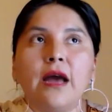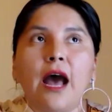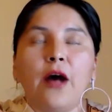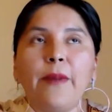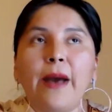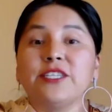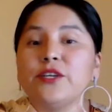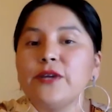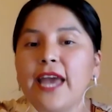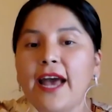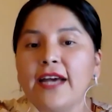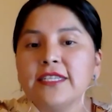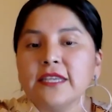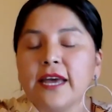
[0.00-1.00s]
El Paso
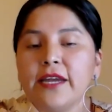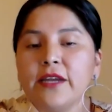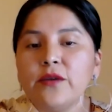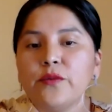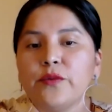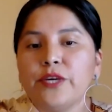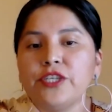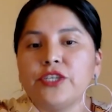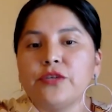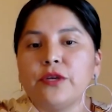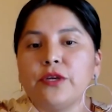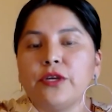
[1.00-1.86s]
Gas Line, which,